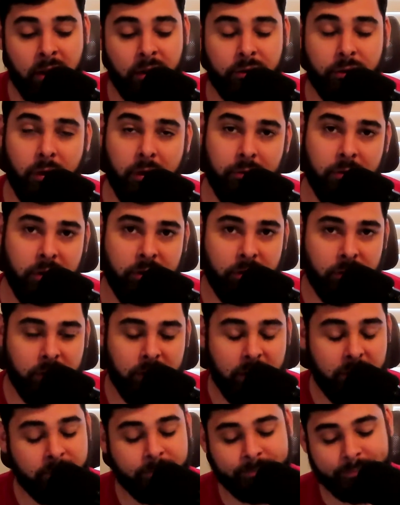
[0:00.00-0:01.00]
So I
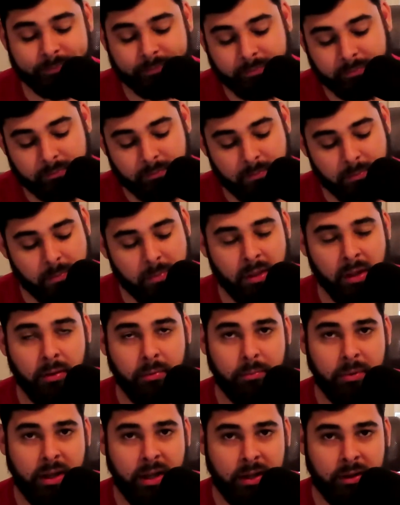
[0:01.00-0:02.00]
originally
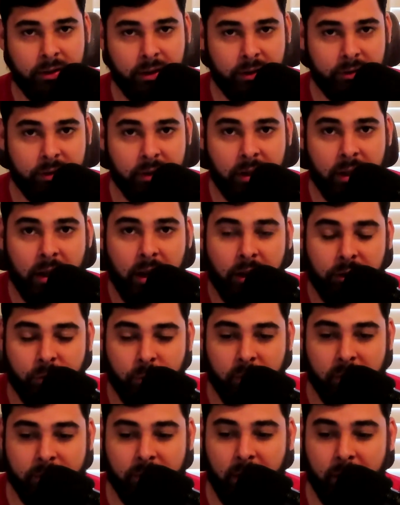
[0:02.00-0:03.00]
began listing it at
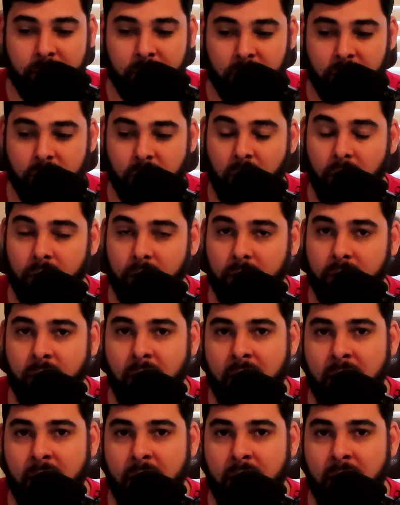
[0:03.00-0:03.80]
$2,500.